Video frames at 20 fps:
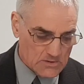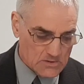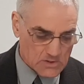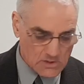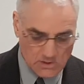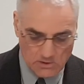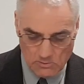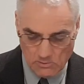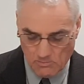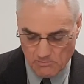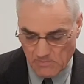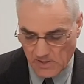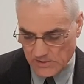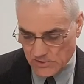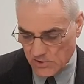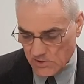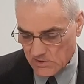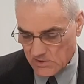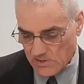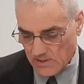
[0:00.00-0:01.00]
To whom
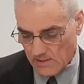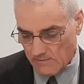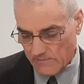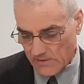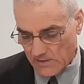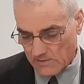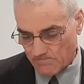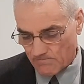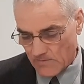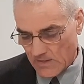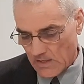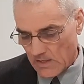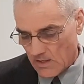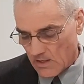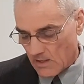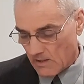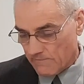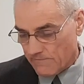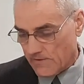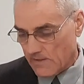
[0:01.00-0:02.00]
much is given,
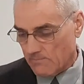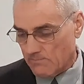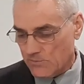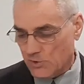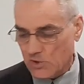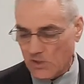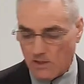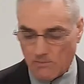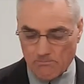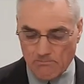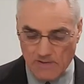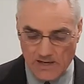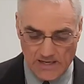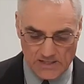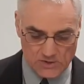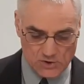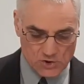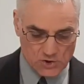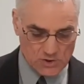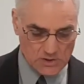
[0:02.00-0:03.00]
of him shall
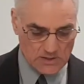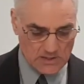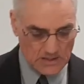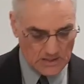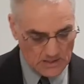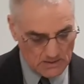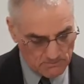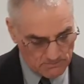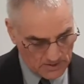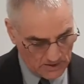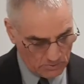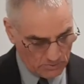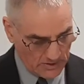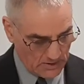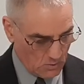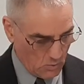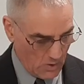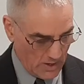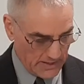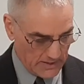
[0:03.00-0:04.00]
much be
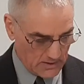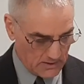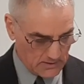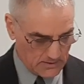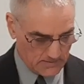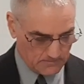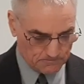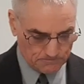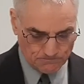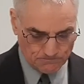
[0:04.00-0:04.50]
required.